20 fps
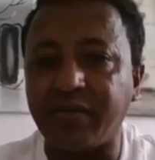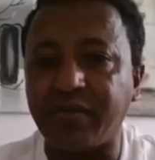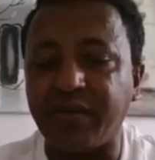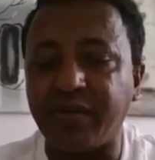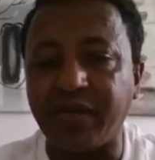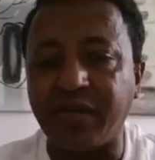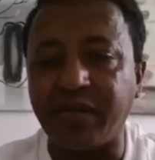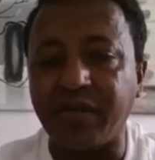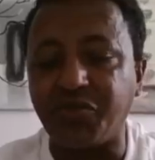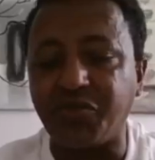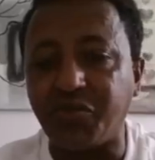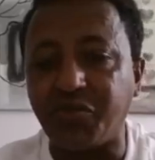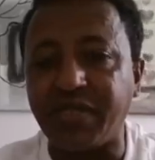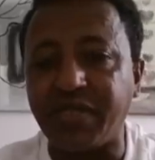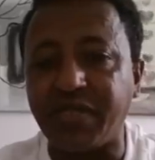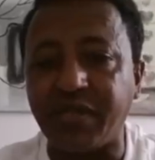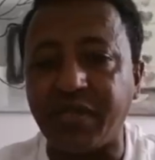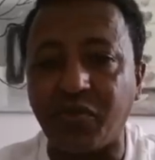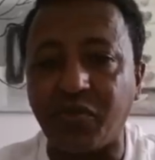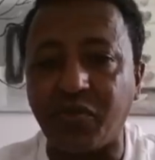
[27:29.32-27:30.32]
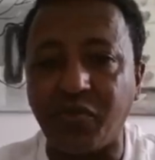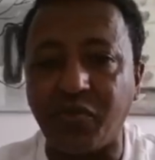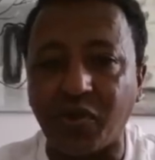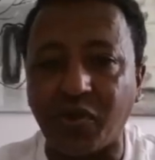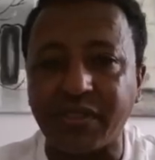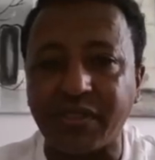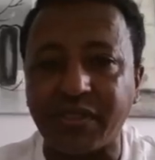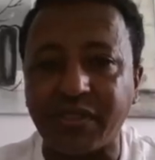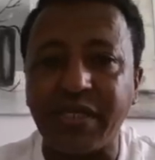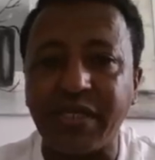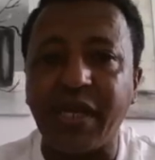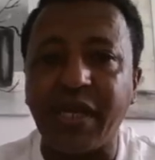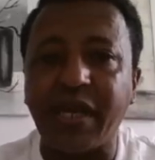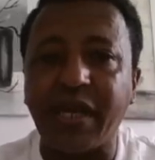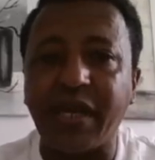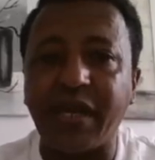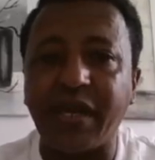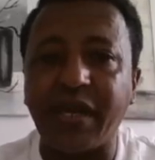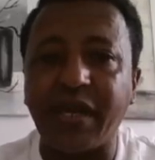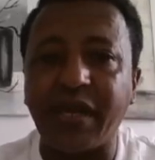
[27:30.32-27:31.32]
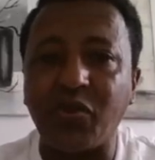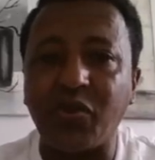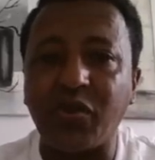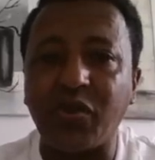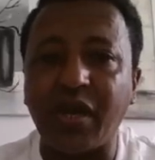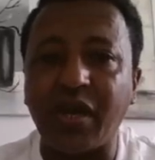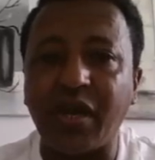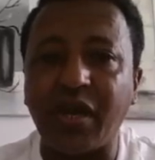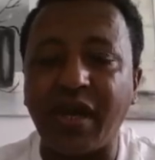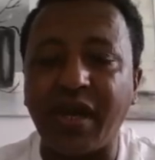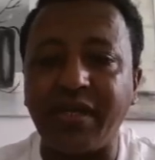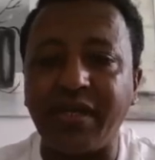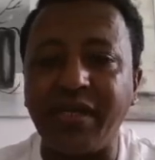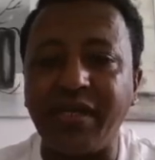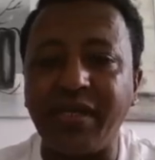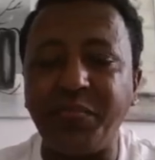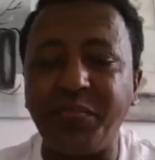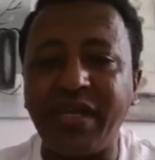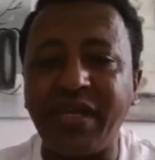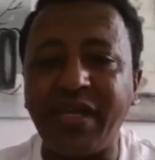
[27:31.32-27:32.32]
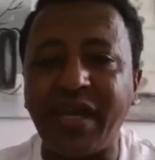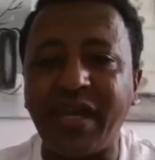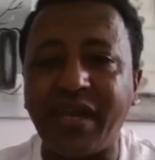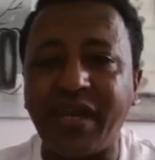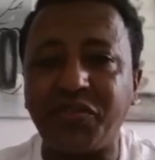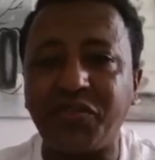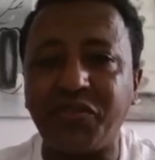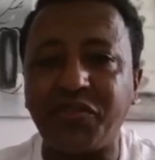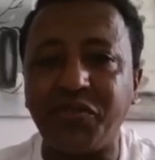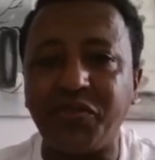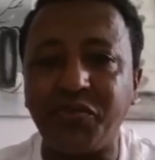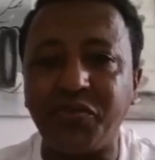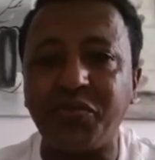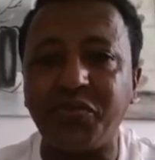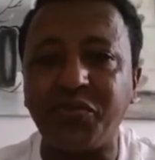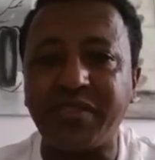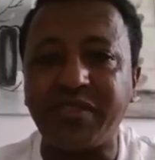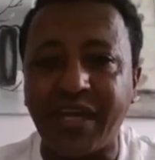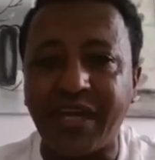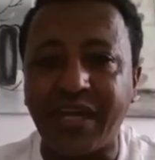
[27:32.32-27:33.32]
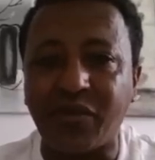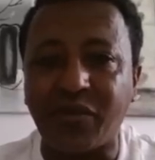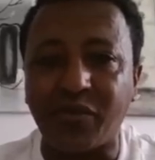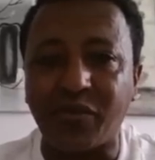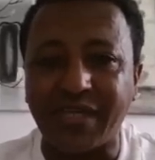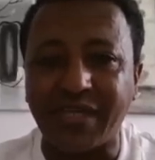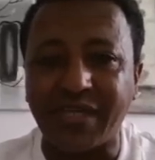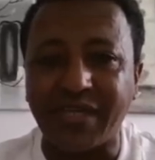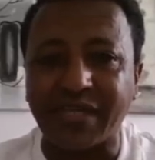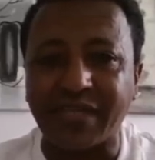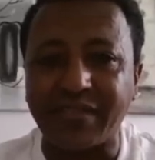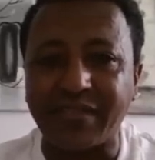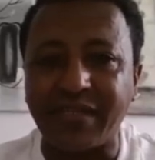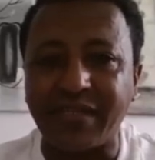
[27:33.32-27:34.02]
a genocide or not. Let me ask you your take on that.